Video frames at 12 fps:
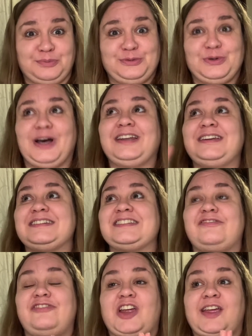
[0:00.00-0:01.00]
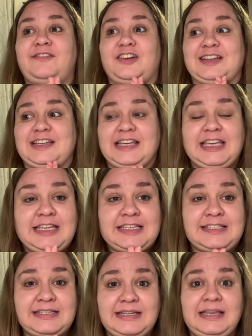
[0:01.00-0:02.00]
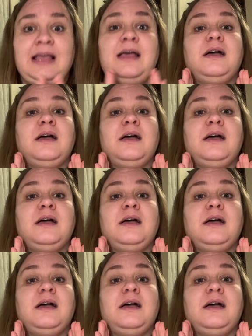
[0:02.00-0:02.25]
1 is very, very easy.